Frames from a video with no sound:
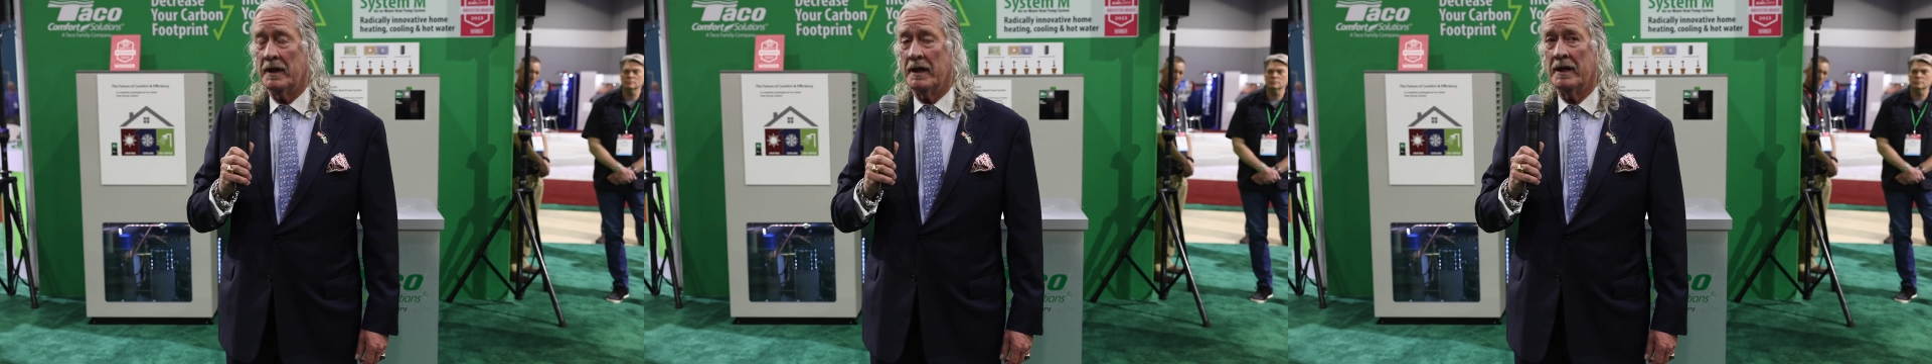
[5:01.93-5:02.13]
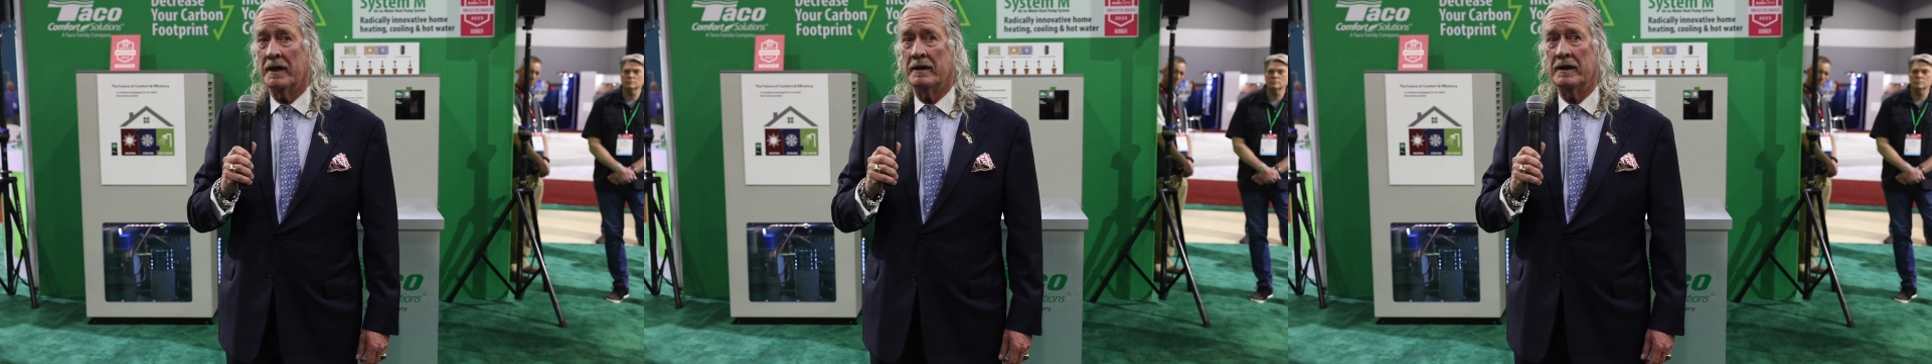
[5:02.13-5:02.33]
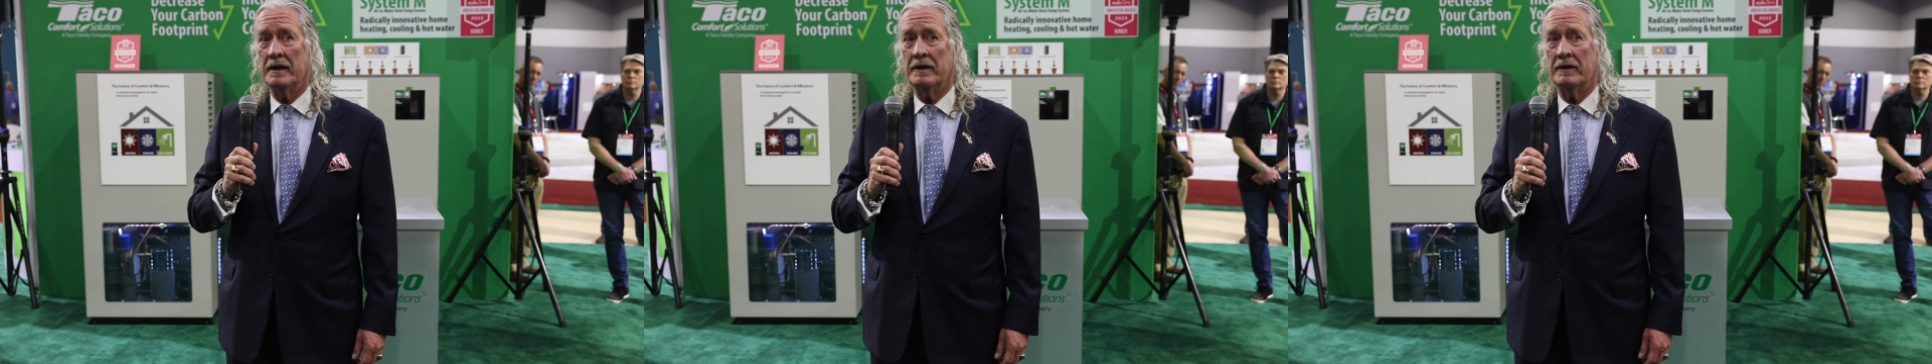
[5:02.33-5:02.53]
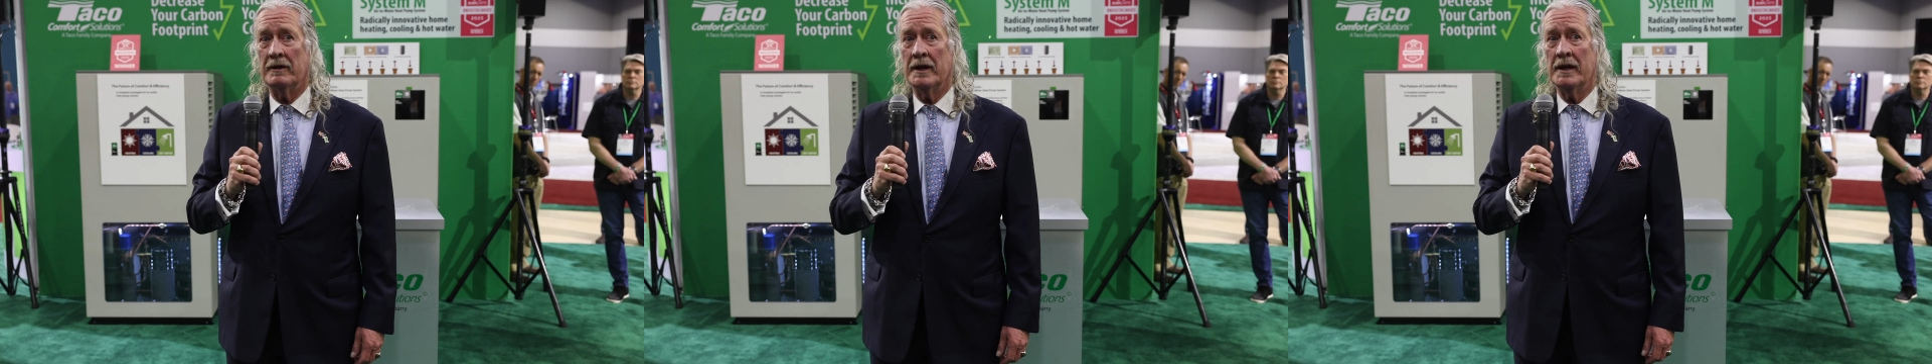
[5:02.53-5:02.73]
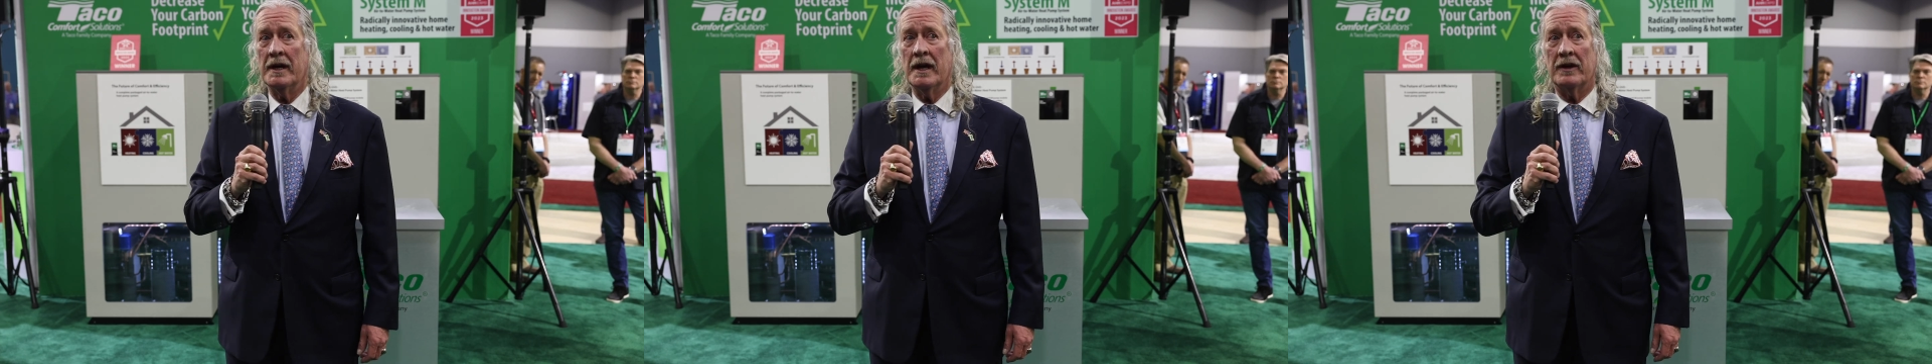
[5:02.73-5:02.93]
and he
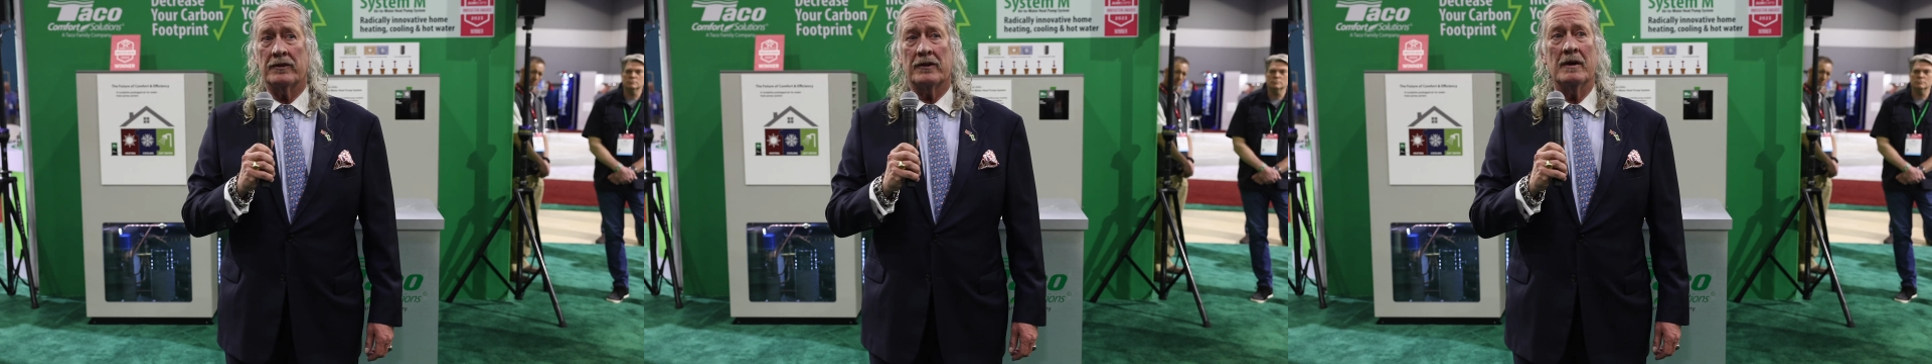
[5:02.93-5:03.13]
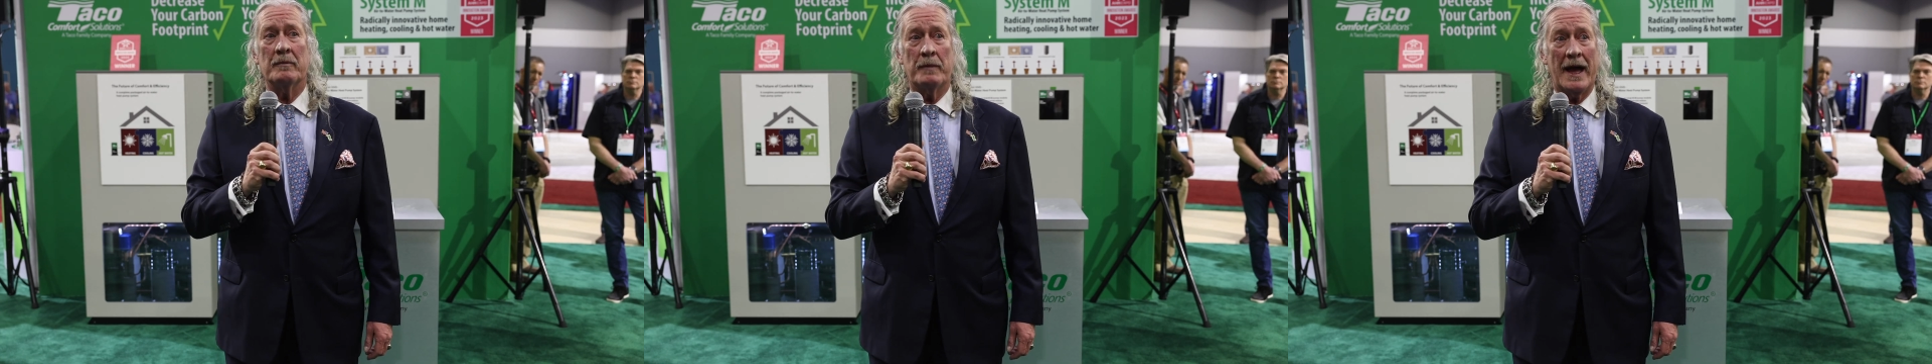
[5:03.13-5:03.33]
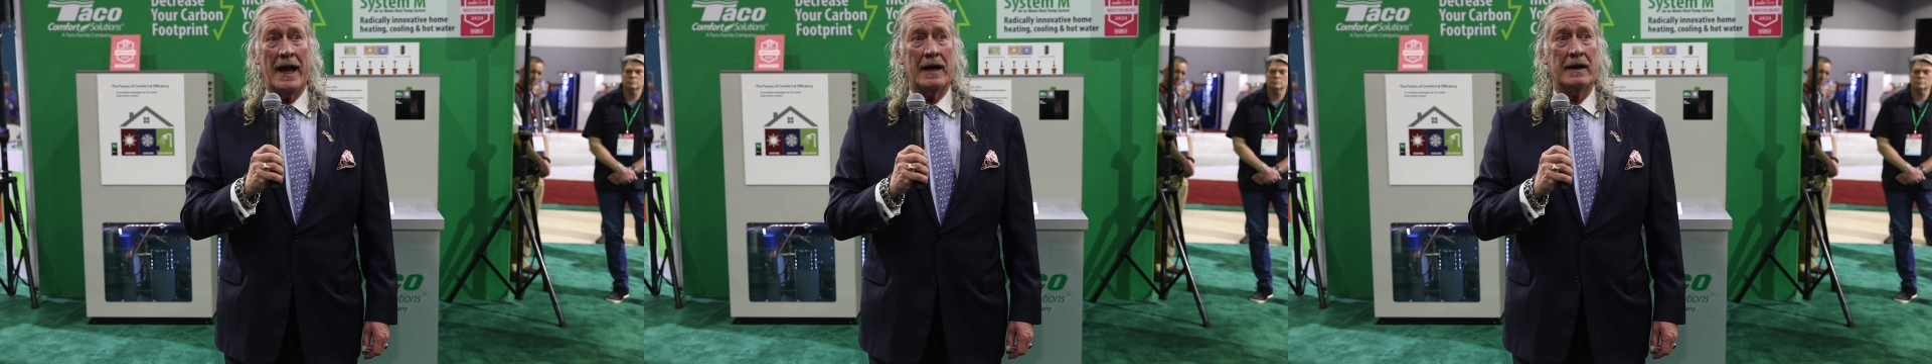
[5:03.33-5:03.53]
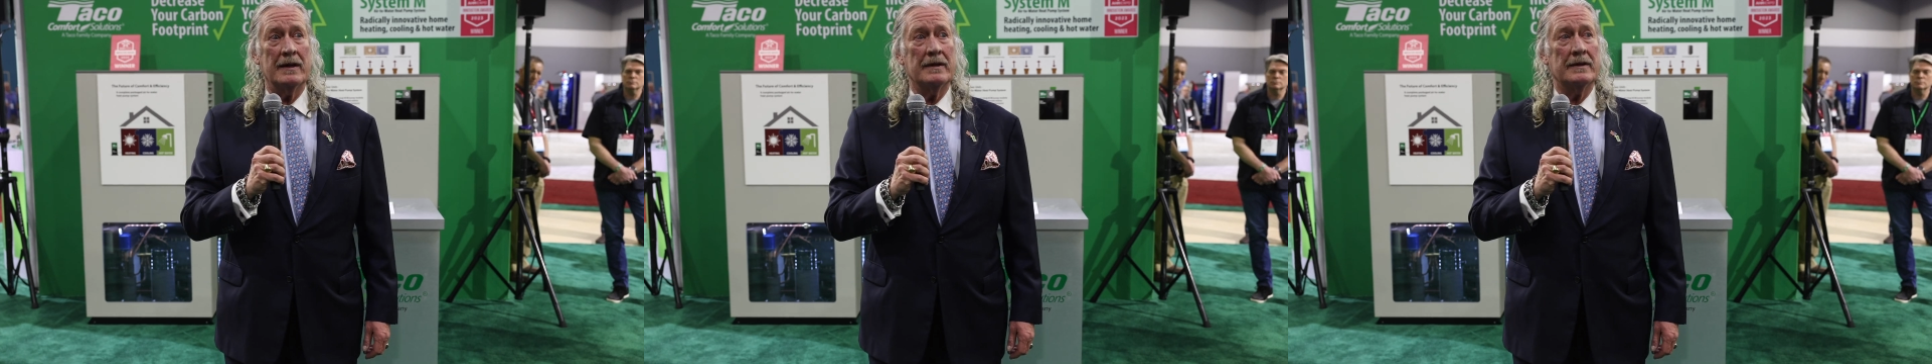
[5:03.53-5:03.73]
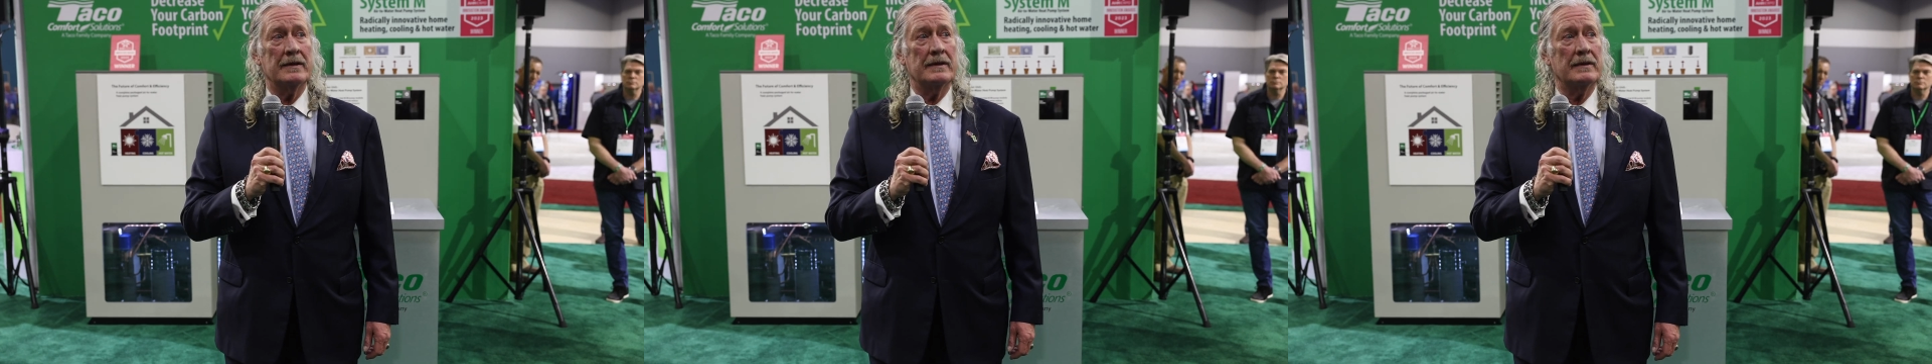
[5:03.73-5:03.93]
has come back
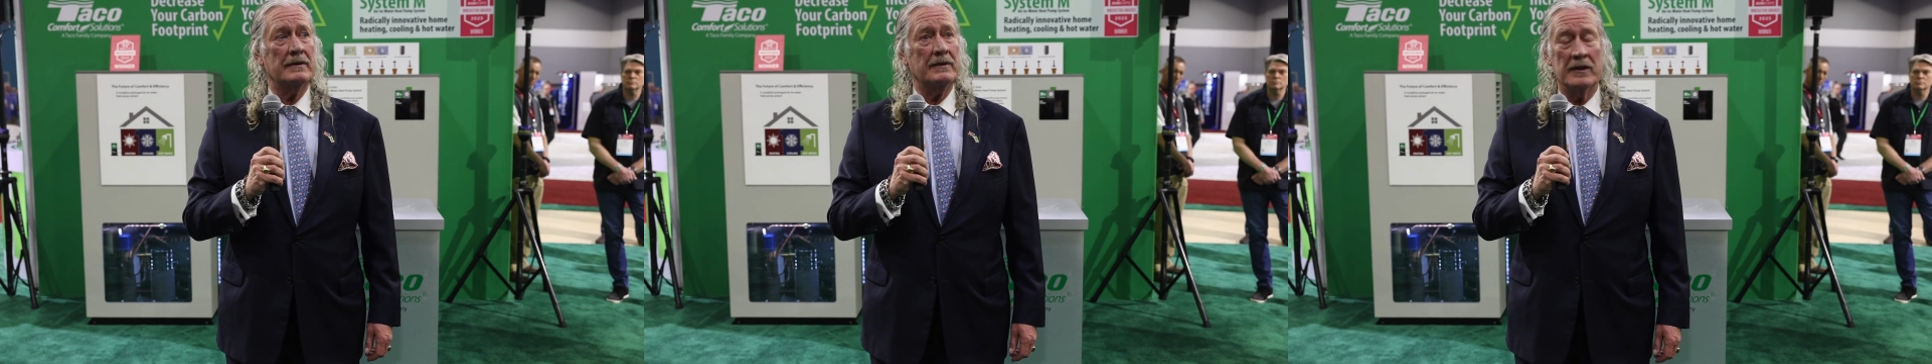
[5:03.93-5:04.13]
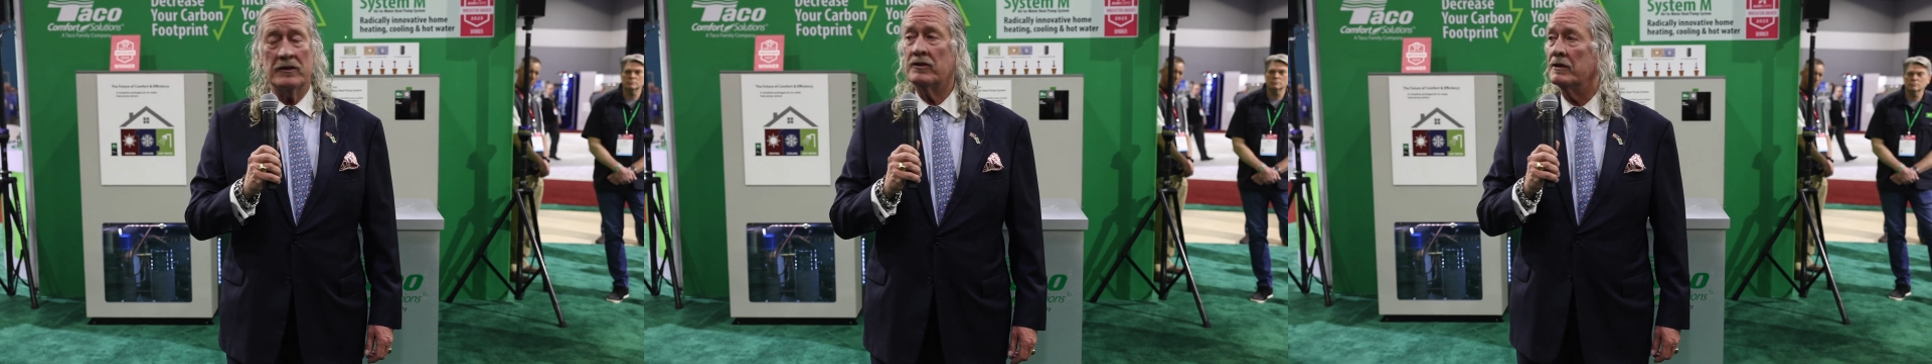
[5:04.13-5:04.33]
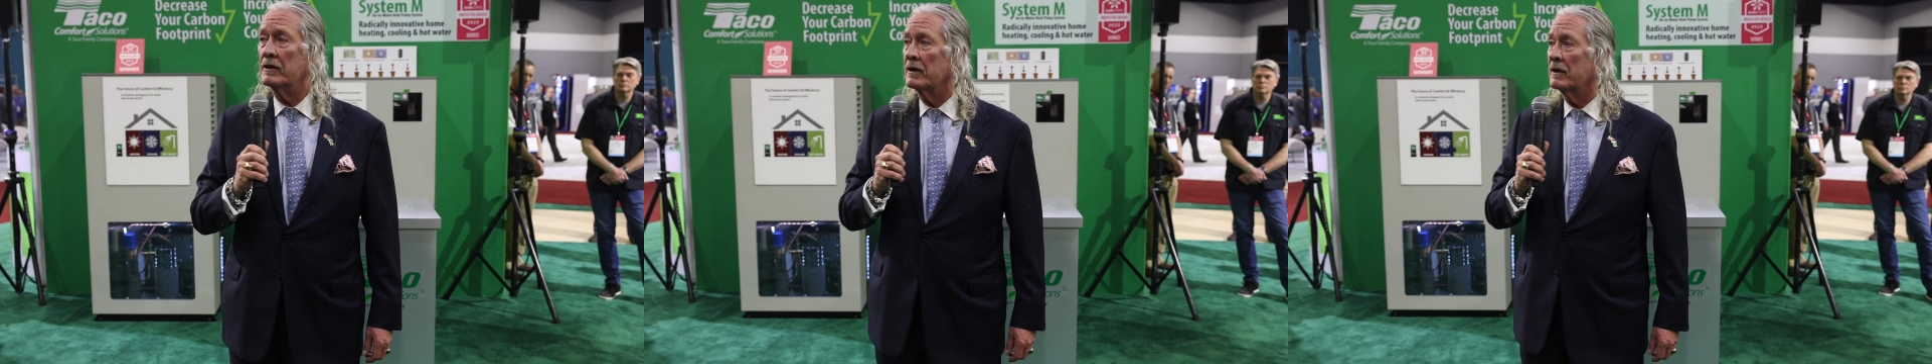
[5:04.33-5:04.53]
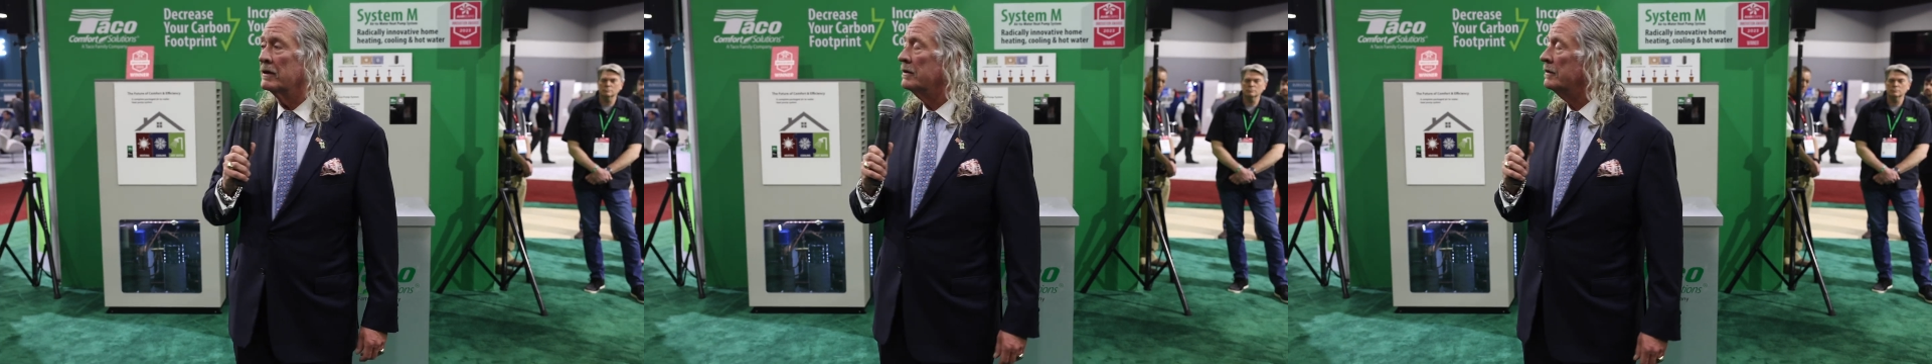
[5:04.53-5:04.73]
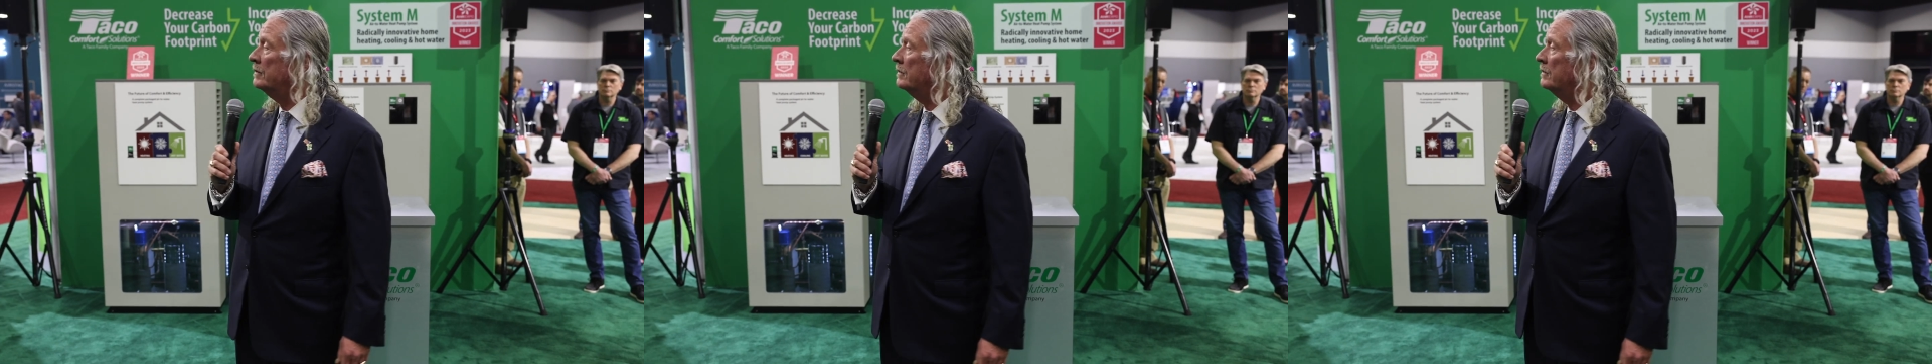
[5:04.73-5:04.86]
this year